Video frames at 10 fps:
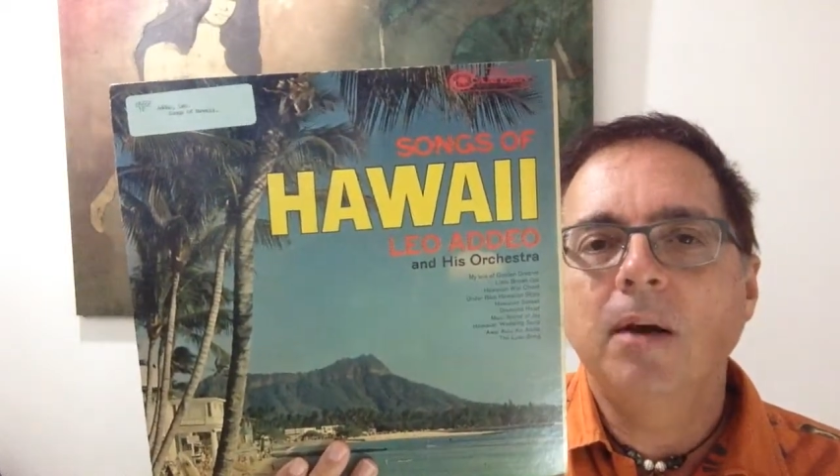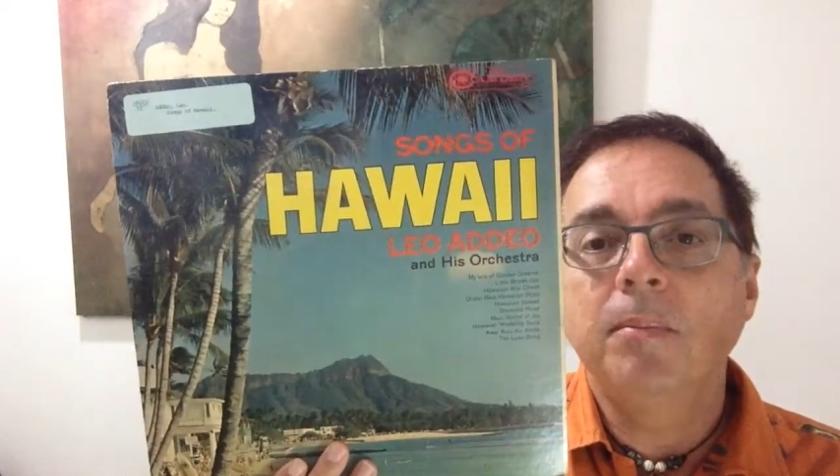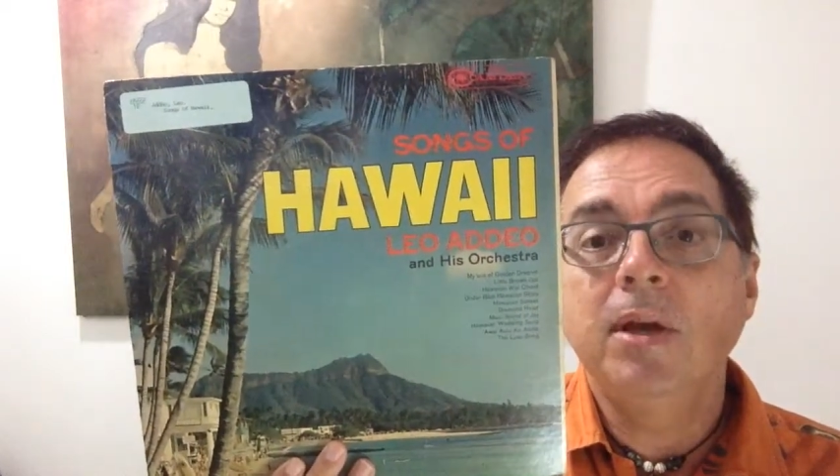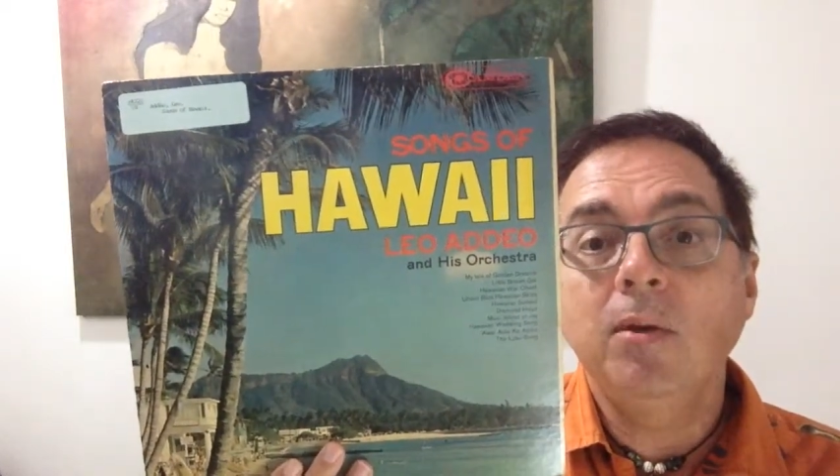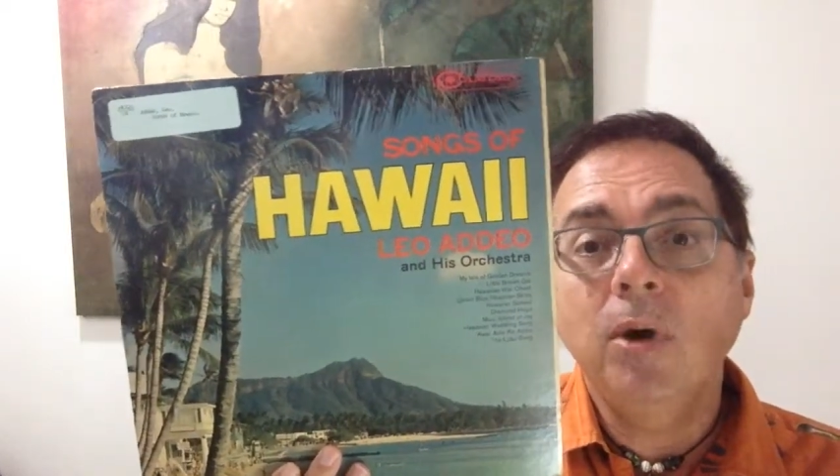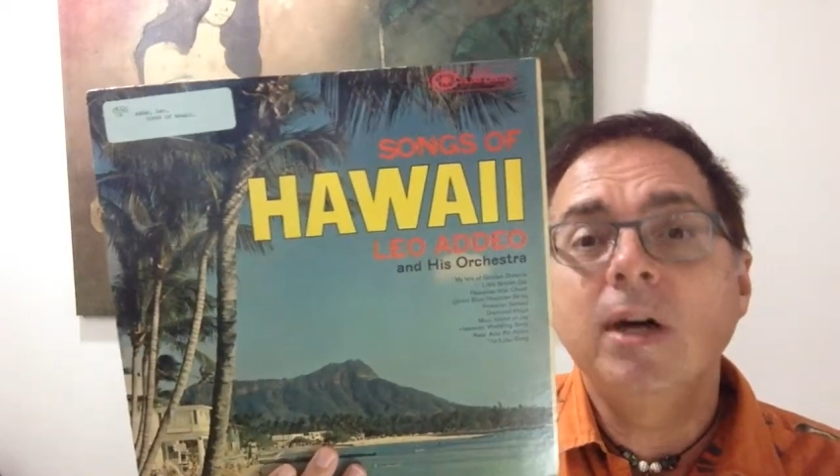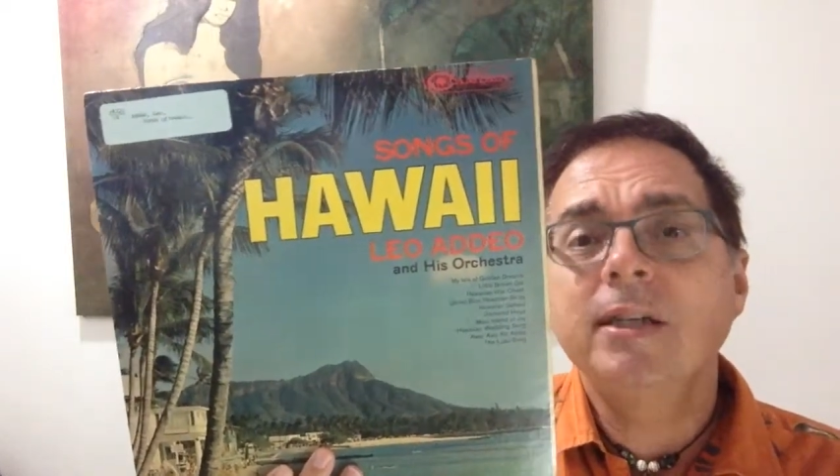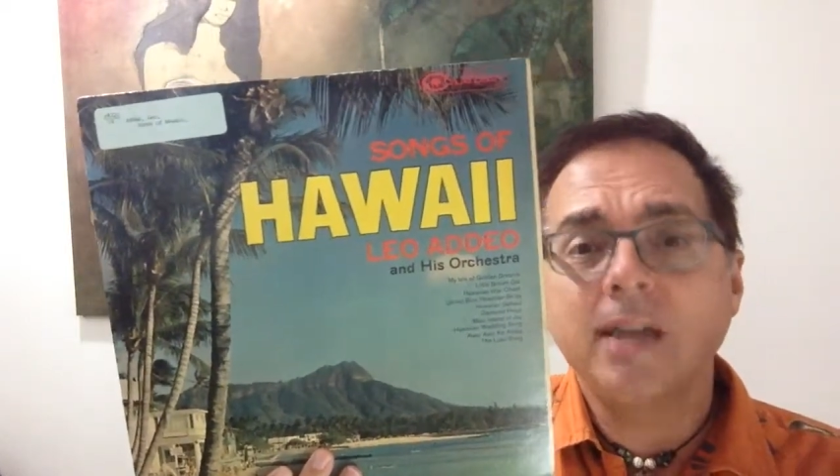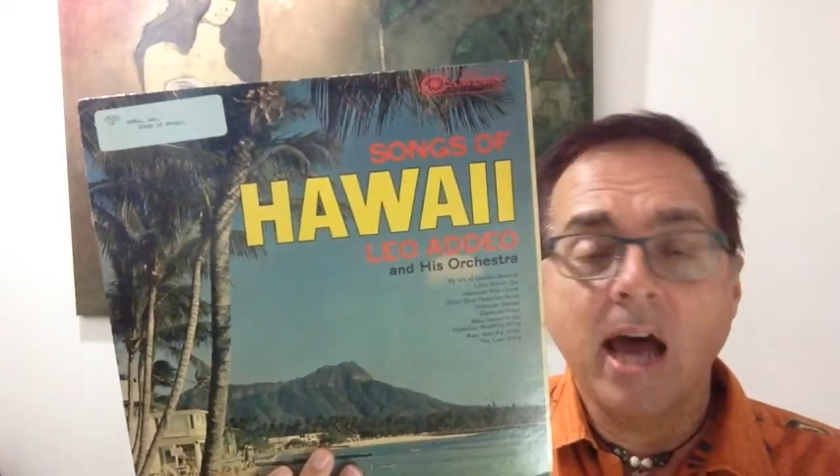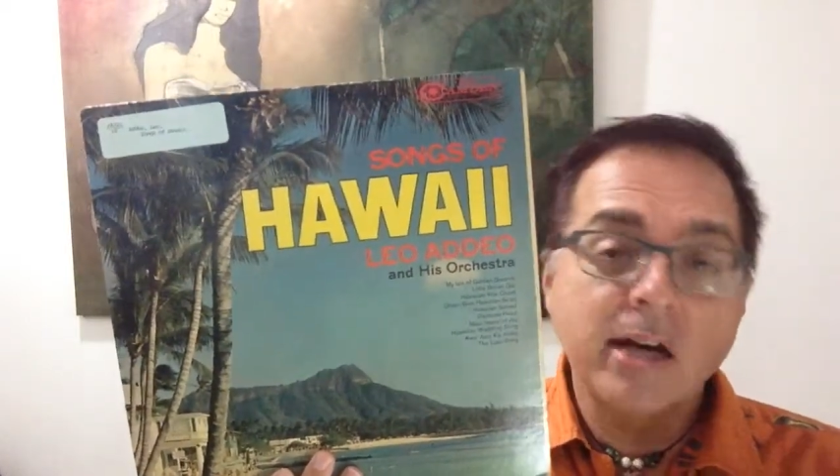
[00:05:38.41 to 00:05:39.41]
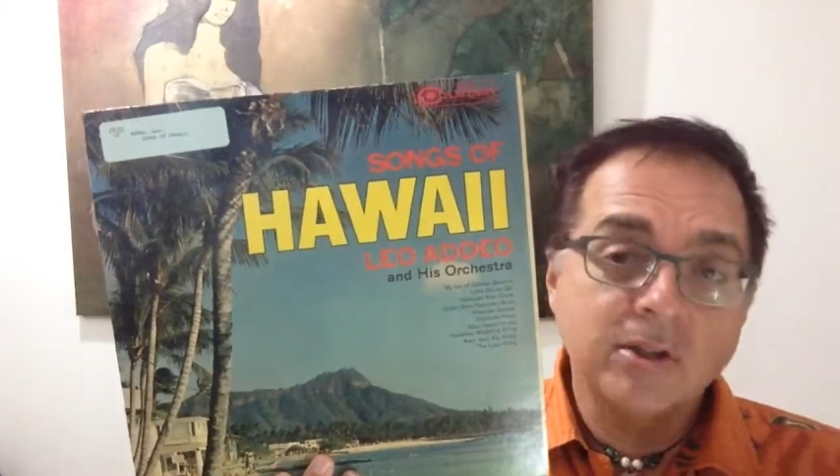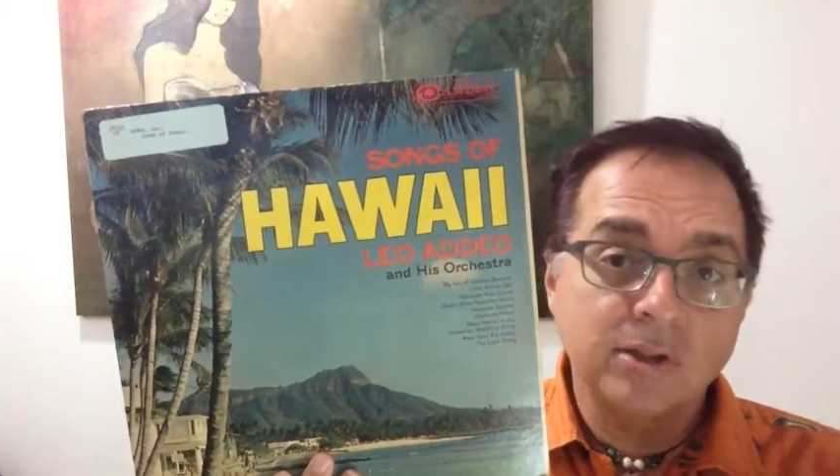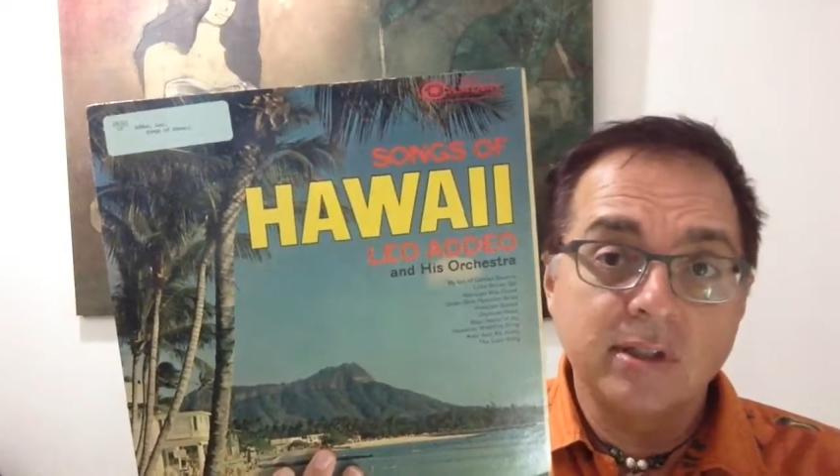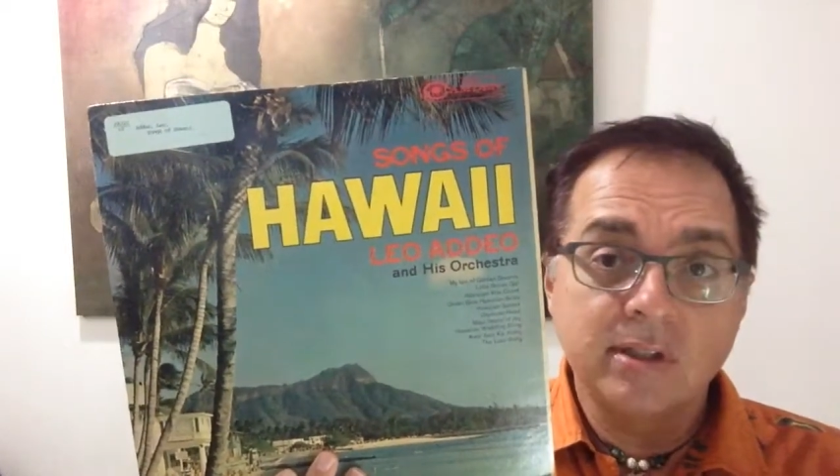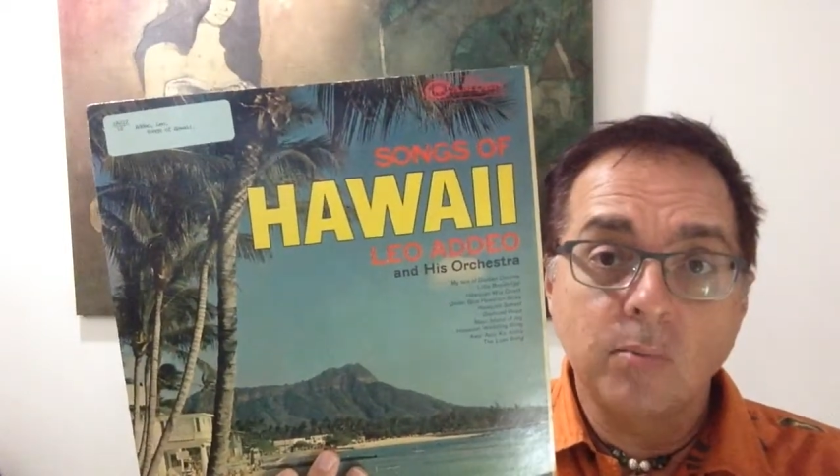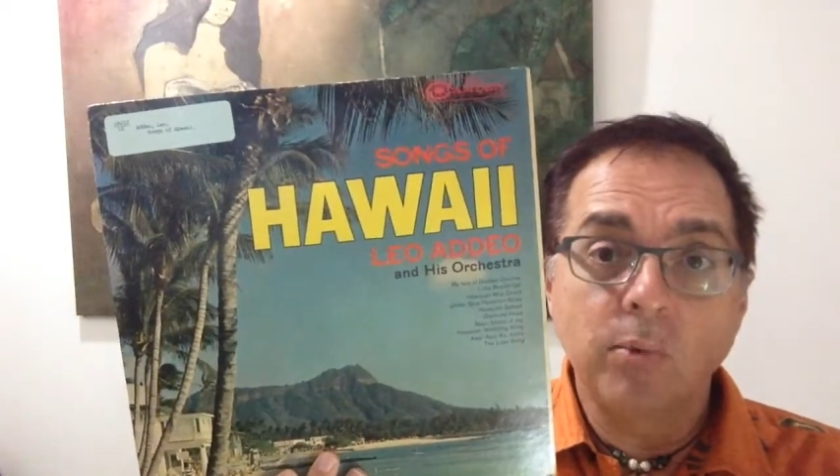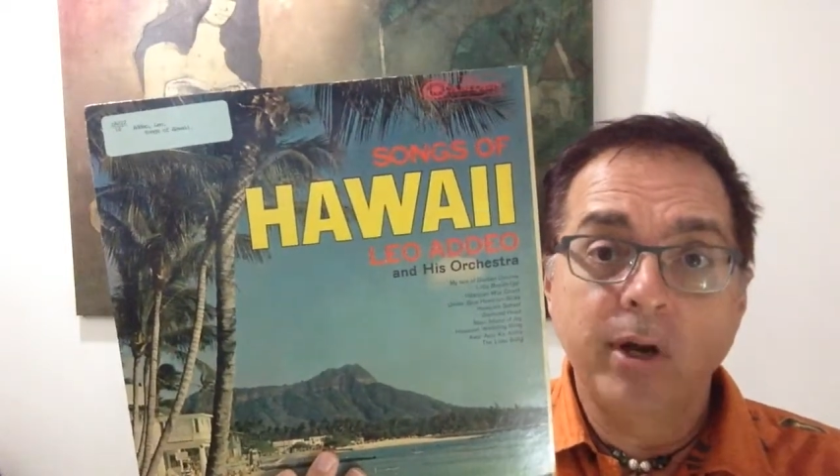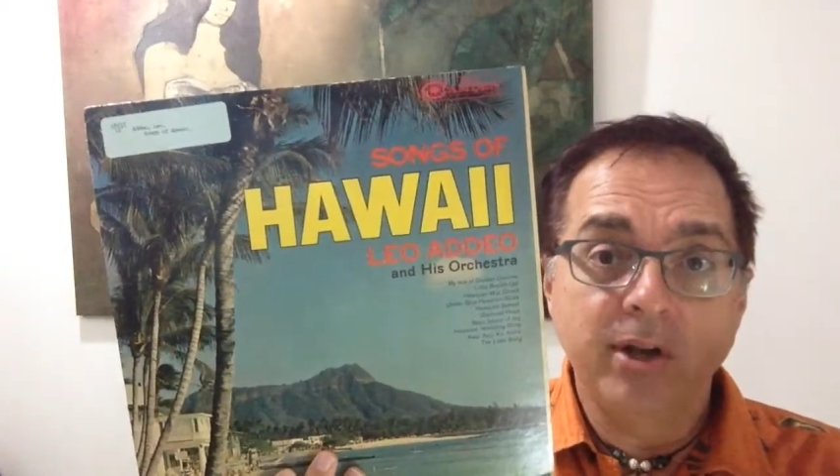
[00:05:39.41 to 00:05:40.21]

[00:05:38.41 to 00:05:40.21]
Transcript: he was actually somewhat